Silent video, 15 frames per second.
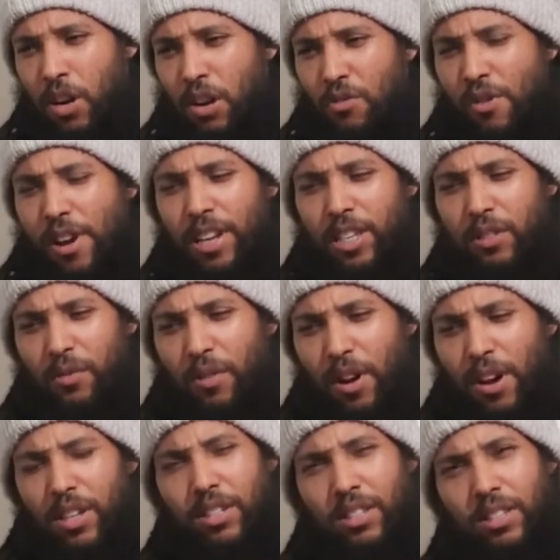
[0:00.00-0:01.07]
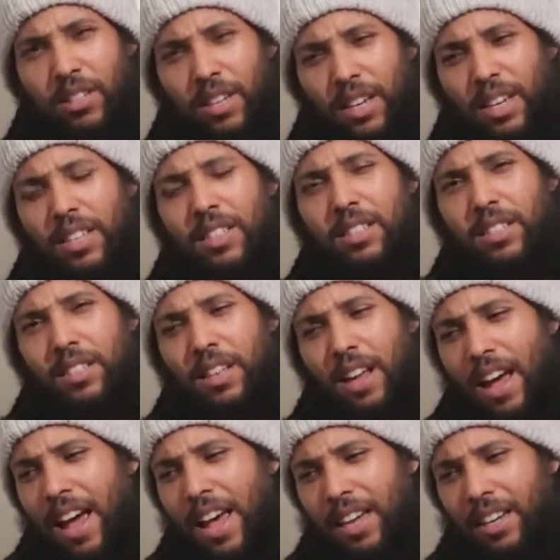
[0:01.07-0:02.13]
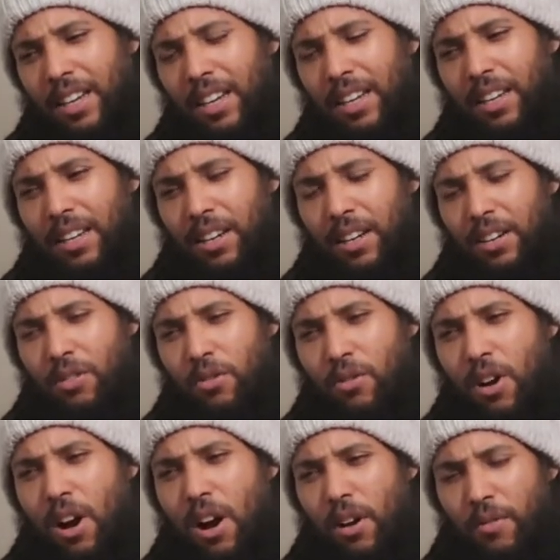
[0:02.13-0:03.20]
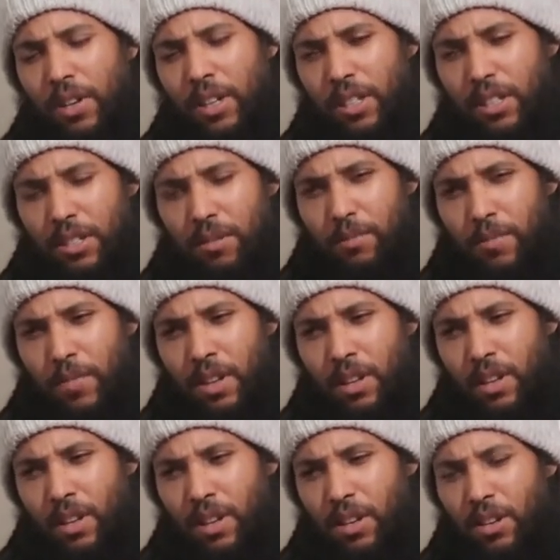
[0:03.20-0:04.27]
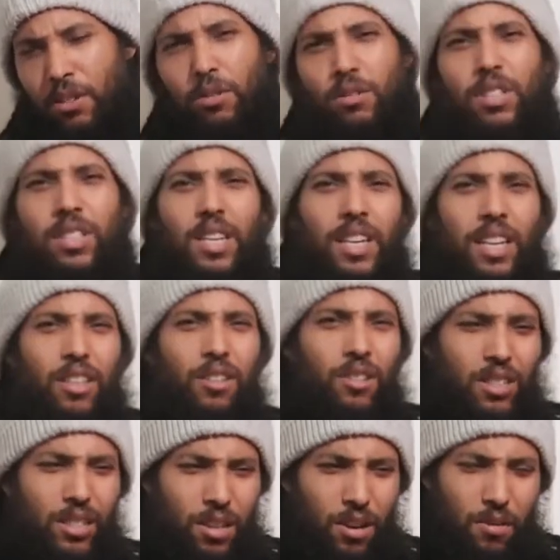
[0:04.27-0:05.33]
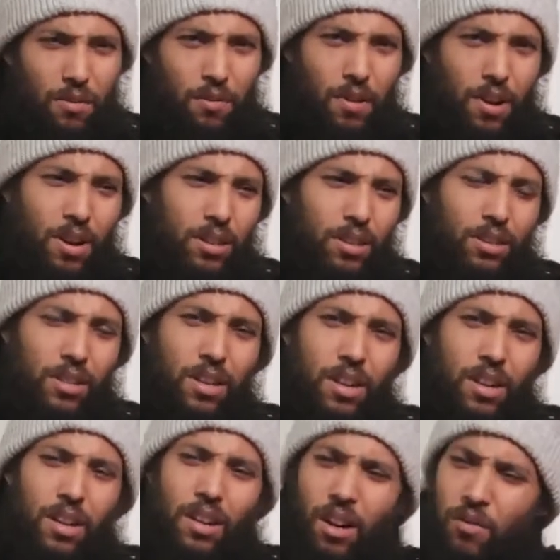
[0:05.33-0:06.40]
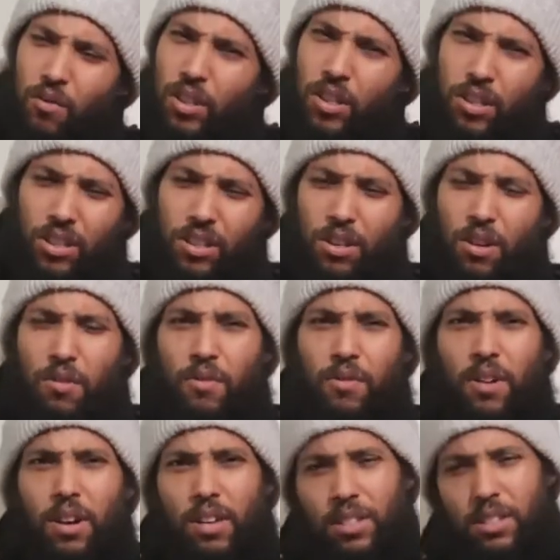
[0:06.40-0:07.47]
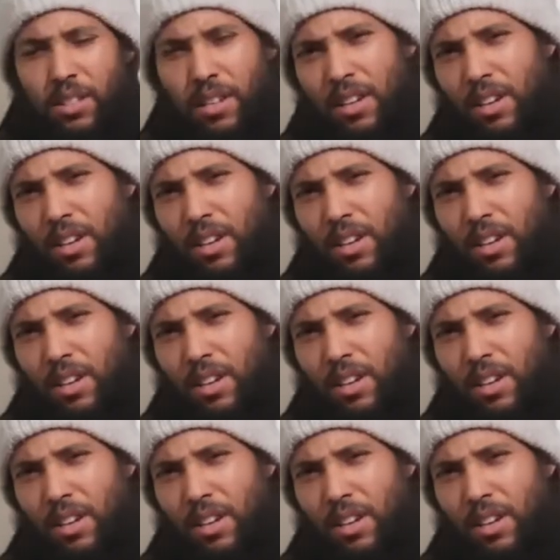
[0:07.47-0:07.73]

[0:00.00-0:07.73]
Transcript: Race first is the idea, Garveyism, seeing yourself first, loving yourself first,